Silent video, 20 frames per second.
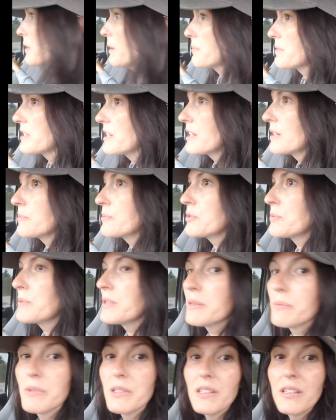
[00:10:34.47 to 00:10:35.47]
coming up to
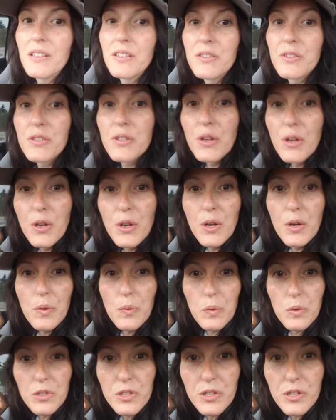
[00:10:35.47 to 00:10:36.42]
me because we're